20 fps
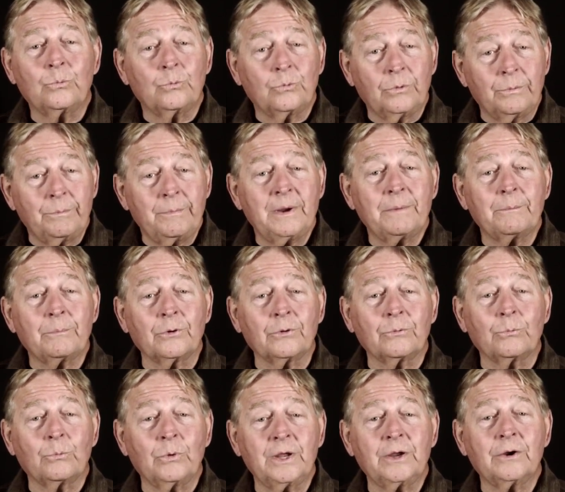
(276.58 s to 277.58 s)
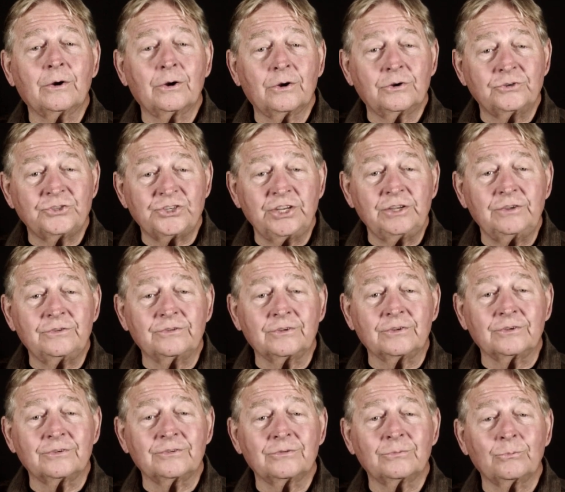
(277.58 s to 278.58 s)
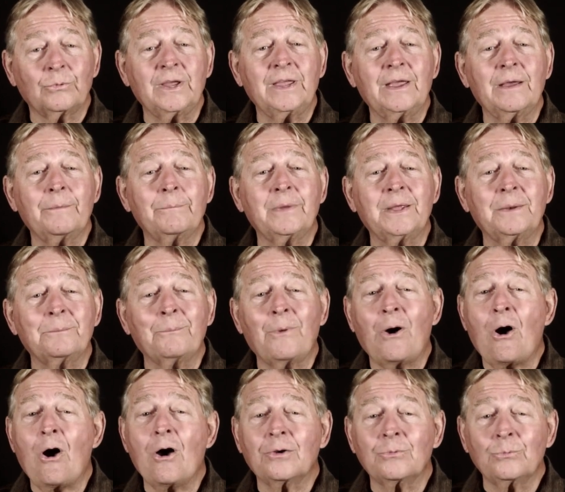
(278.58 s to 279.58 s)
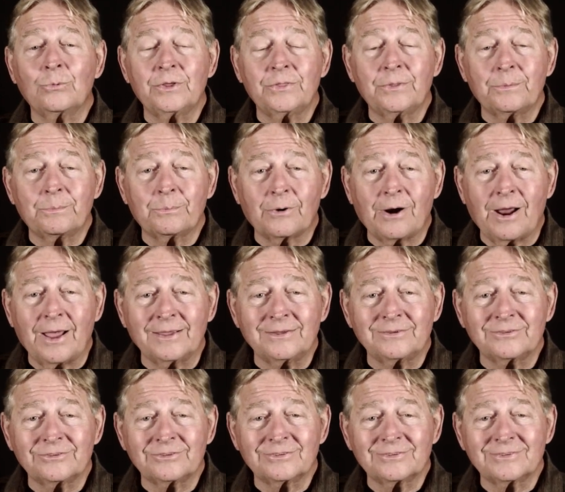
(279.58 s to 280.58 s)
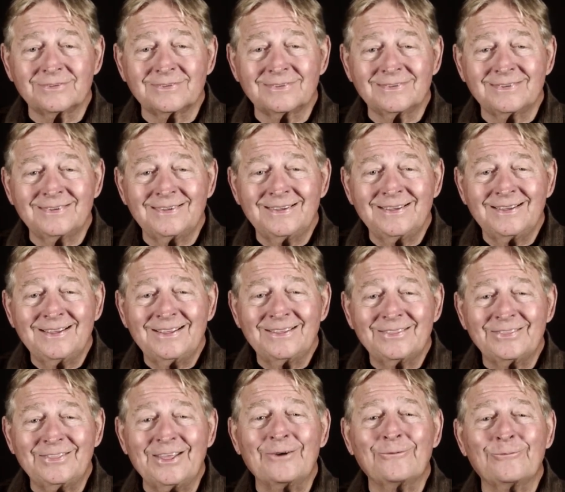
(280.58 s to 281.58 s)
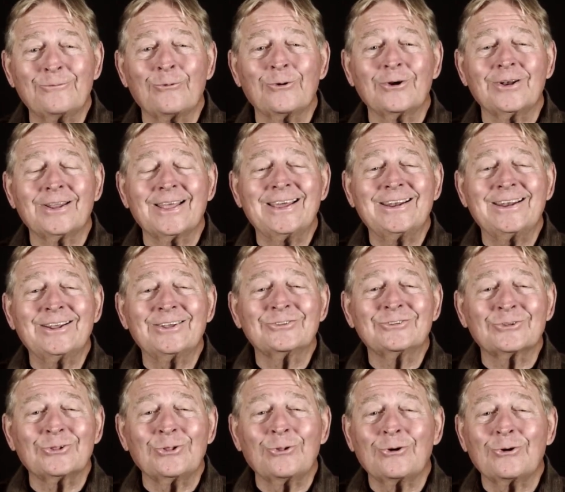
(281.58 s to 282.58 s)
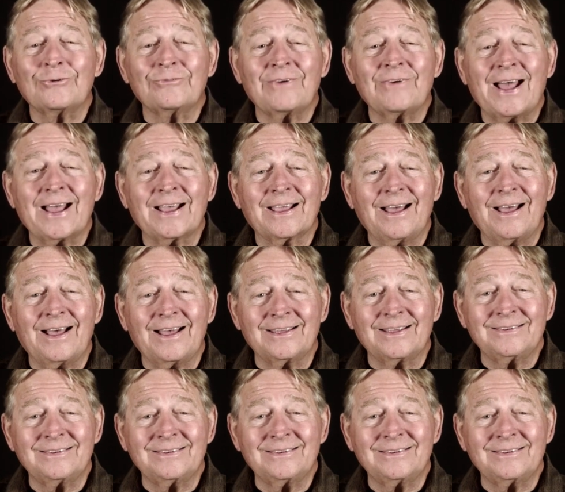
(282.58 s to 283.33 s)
Remember, we are Jesus. We have been bought with a price. Therefore, let us glorify God,